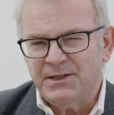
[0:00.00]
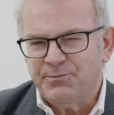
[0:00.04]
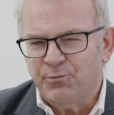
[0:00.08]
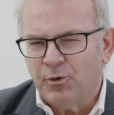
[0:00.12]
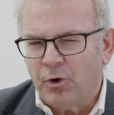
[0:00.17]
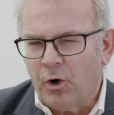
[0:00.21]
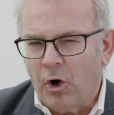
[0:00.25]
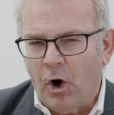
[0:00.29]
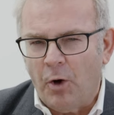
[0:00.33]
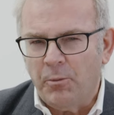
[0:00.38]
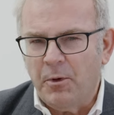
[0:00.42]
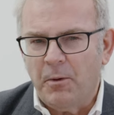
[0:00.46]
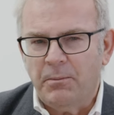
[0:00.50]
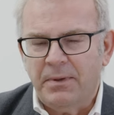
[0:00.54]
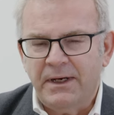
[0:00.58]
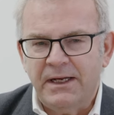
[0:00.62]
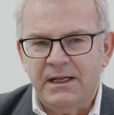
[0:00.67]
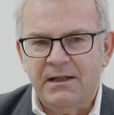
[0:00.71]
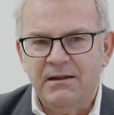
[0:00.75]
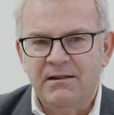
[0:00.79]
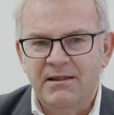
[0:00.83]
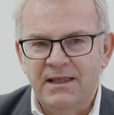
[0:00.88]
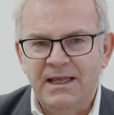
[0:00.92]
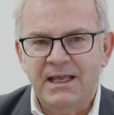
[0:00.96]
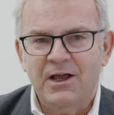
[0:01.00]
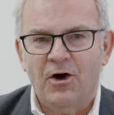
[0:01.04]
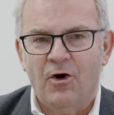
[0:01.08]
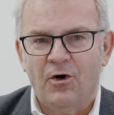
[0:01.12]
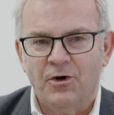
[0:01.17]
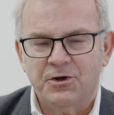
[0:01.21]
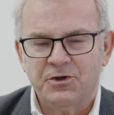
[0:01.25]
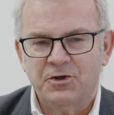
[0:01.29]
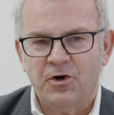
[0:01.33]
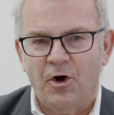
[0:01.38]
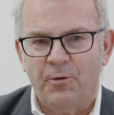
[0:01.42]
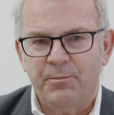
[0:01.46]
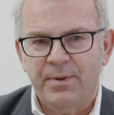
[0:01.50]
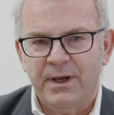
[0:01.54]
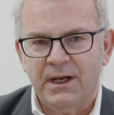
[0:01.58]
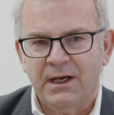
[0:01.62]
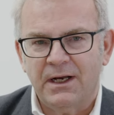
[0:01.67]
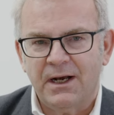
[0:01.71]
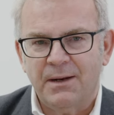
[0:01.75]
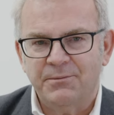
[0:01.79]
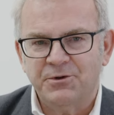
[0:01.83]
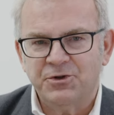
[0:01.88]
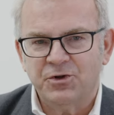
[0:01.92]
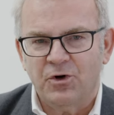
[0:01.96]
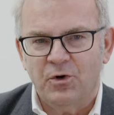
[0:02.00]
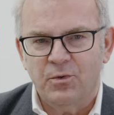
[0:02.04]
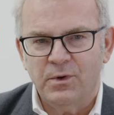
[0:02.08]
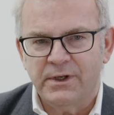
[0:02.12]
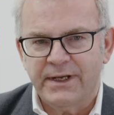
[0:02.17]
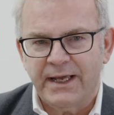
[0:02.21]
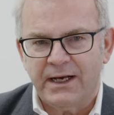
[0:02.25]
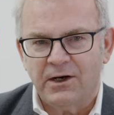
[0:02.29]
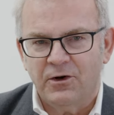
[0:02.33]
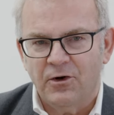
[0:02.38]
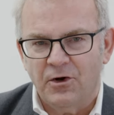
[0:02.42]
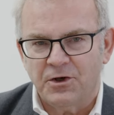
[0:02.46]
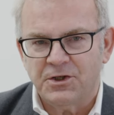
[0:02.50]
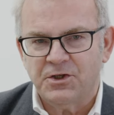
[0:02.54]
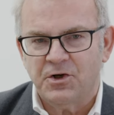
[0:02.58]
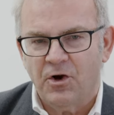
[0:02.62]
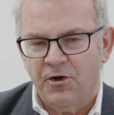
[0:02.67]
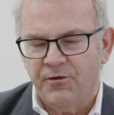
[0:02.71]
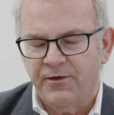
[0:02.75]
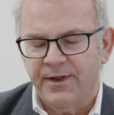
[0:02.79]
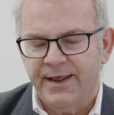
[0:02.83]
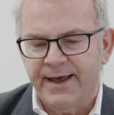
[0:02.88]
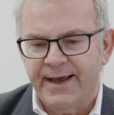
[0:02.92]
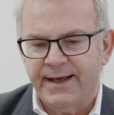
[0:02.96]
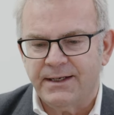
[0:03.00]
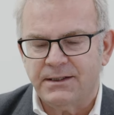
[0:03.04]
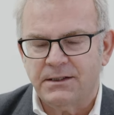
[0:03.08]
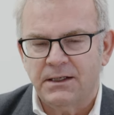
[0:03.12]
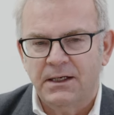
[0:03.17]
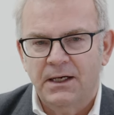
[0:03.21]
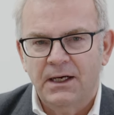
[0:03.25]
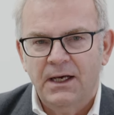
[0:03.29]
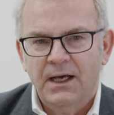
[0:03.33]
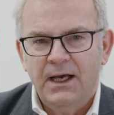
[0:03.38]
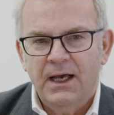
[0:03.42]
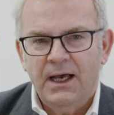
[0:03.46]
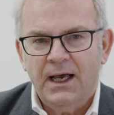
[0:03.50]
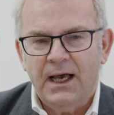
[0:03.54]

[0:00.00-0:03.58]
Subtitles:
That's probably the hot topic, and I'm sure we'll get lots on that.